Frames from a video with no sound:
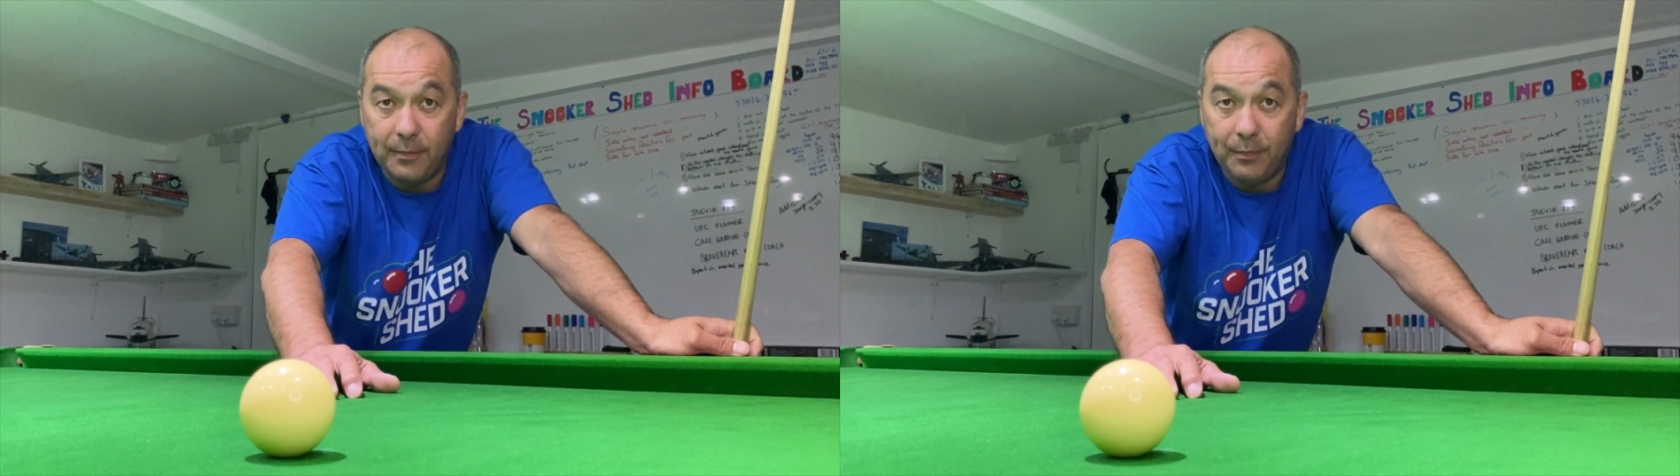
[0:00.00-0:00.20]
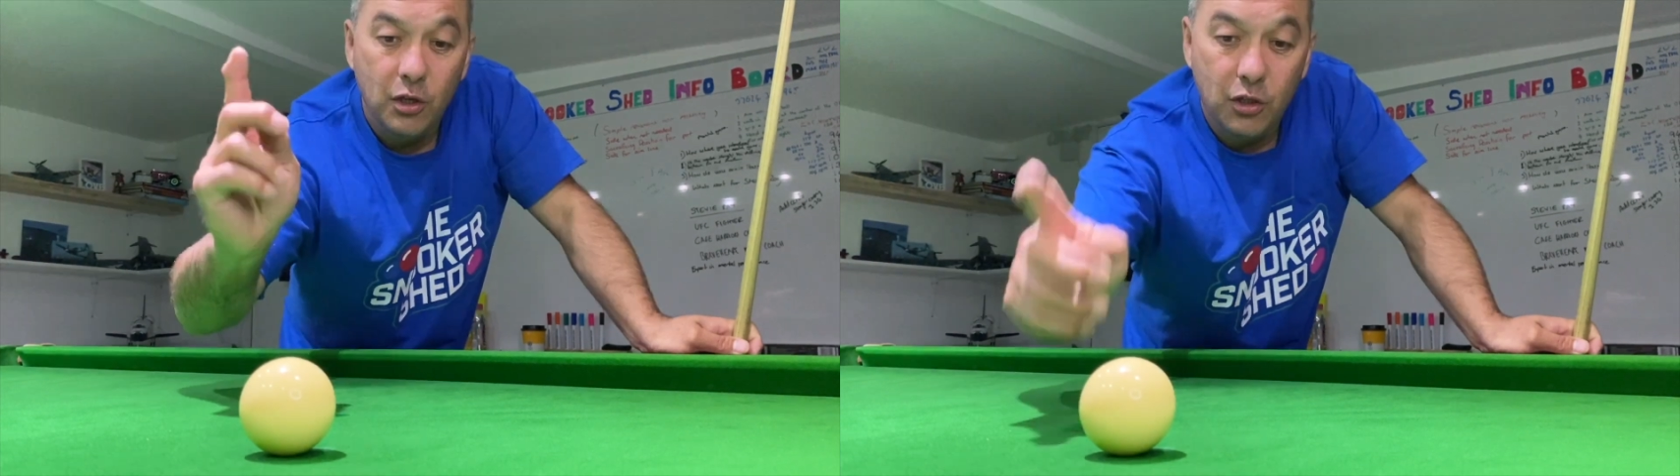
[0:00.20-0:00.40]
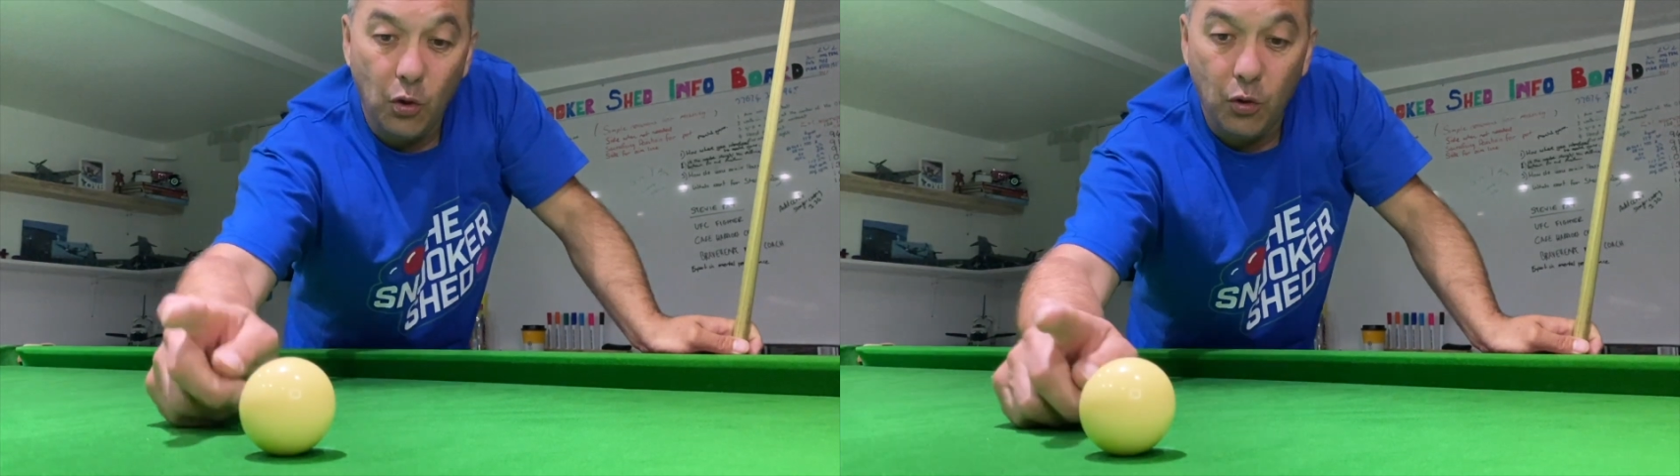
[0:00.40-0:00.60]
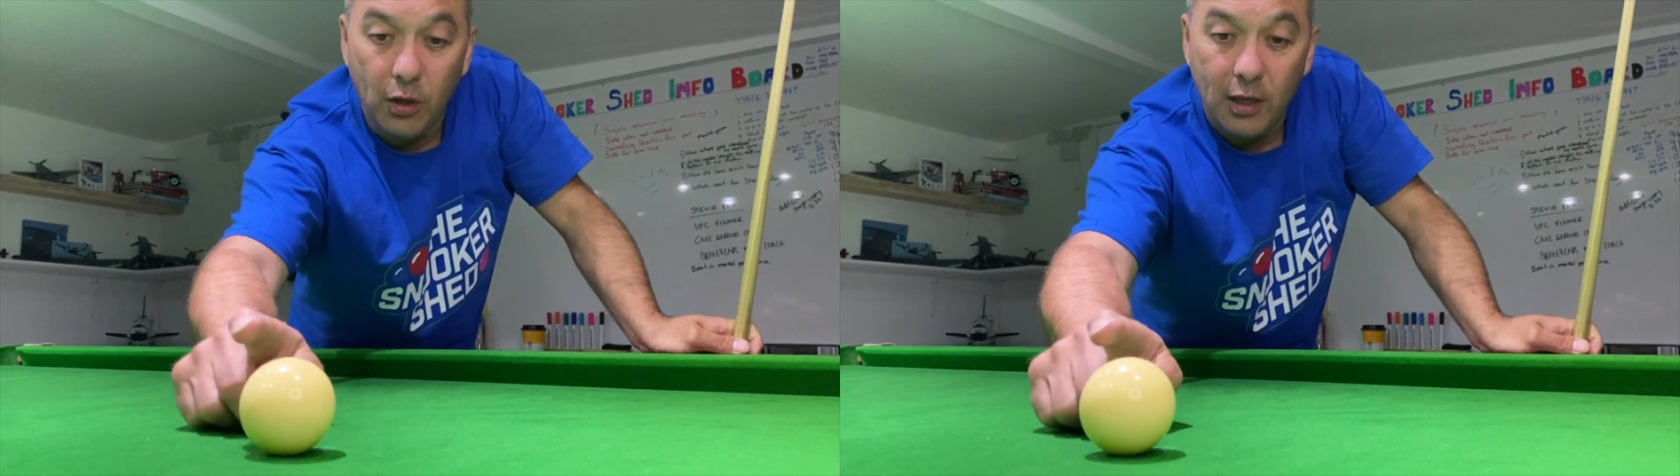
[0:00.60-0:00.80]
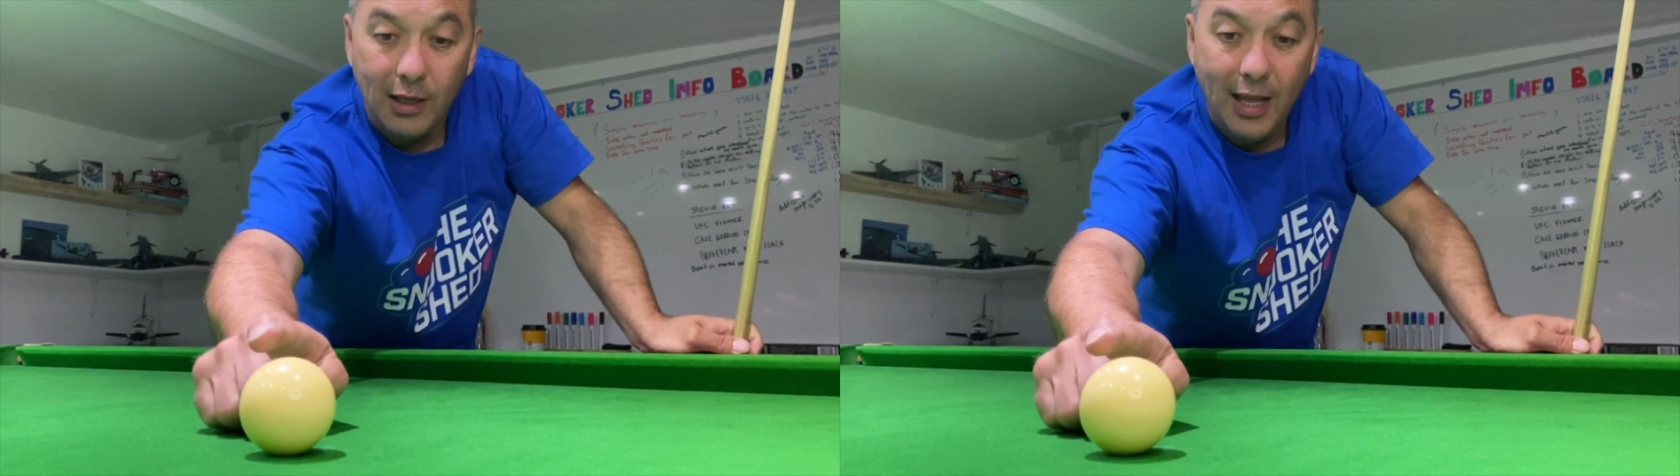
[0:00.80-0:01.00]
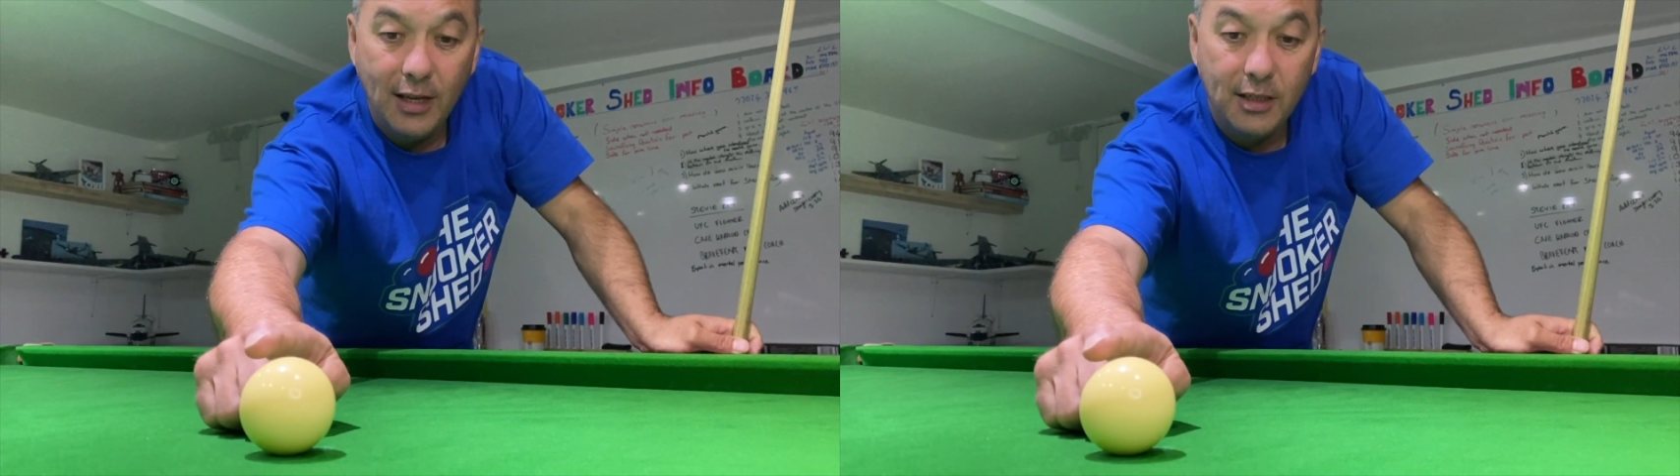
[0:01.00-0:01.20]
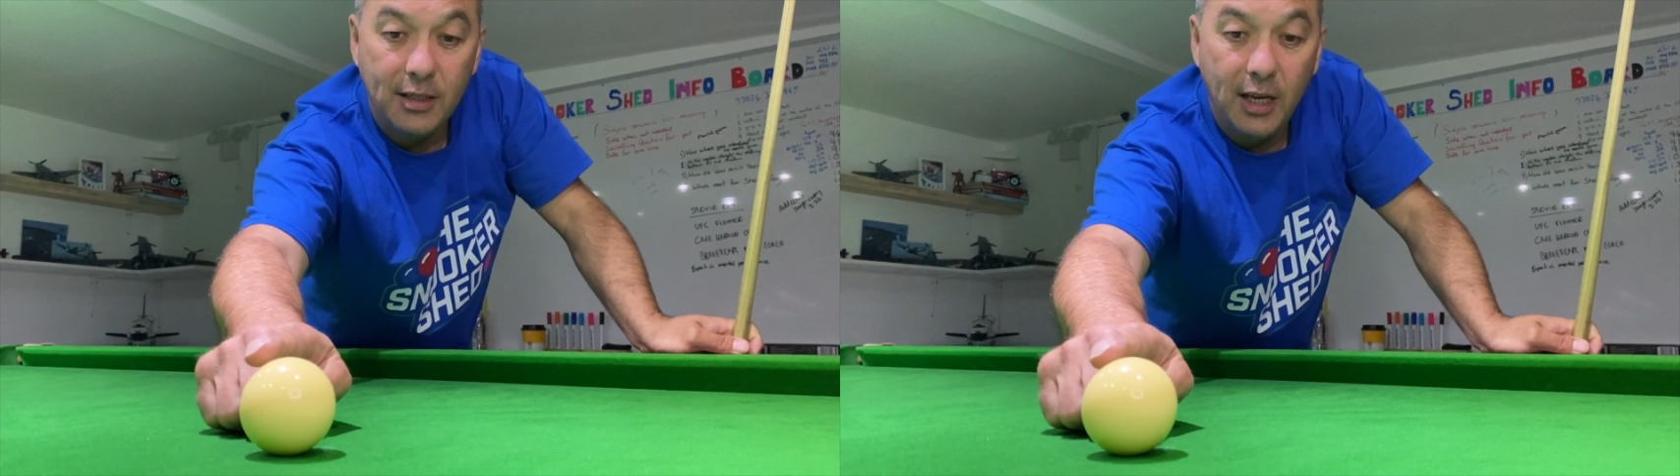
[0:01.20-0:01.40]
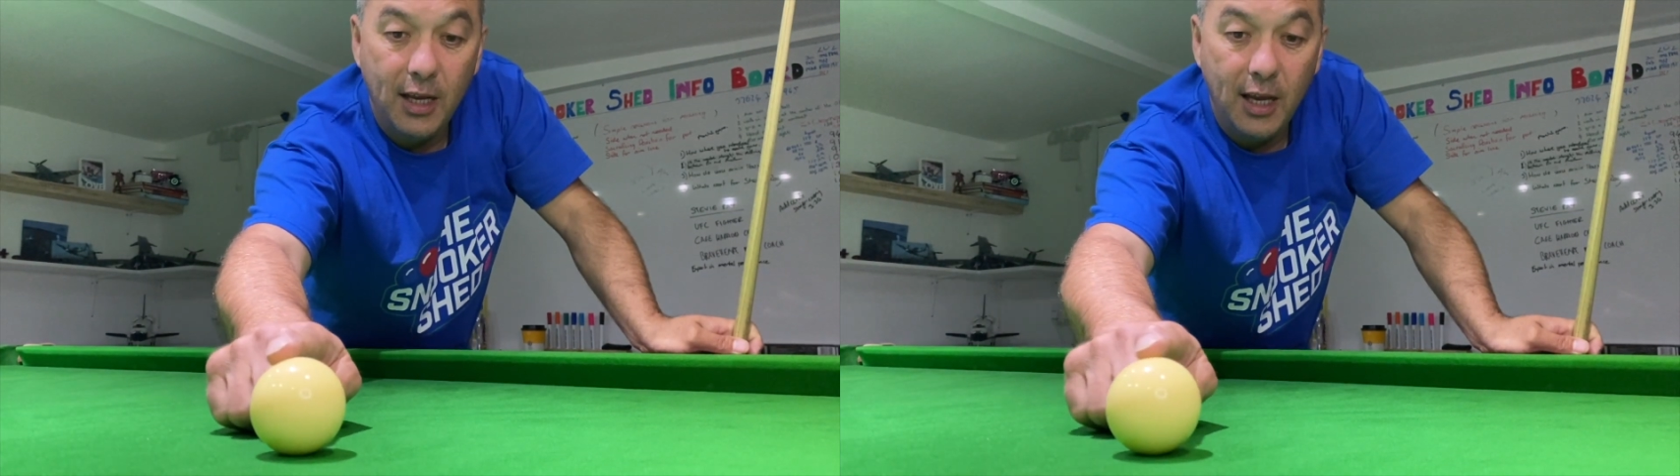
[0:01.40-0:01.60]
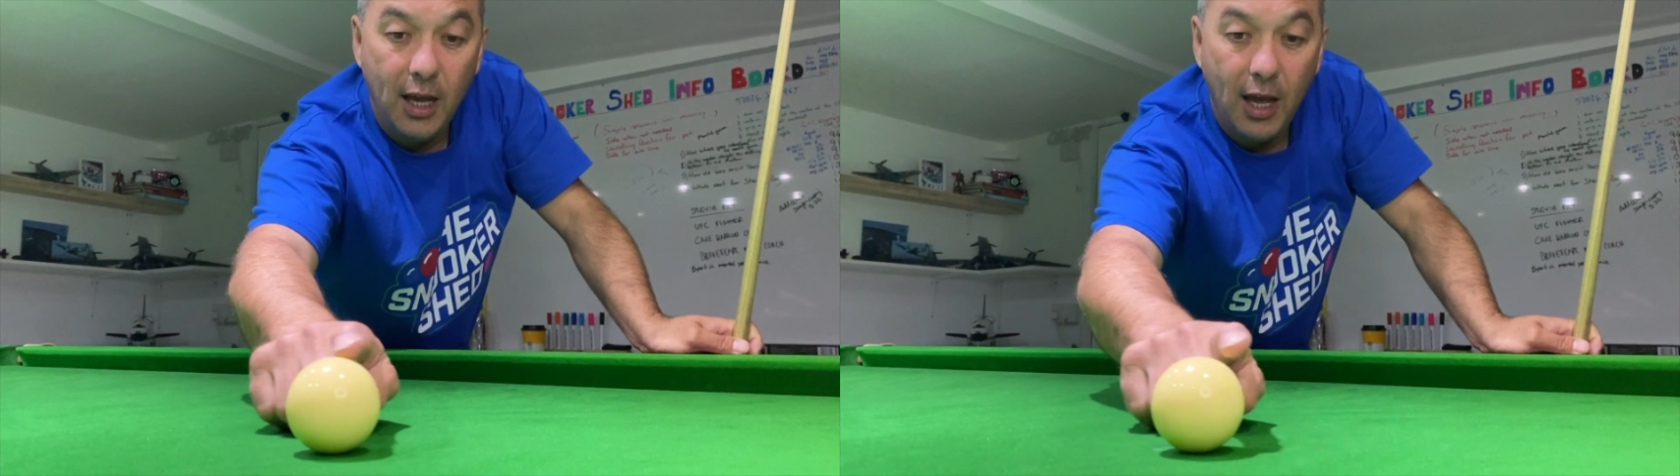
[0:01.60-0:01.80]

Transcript: So let's say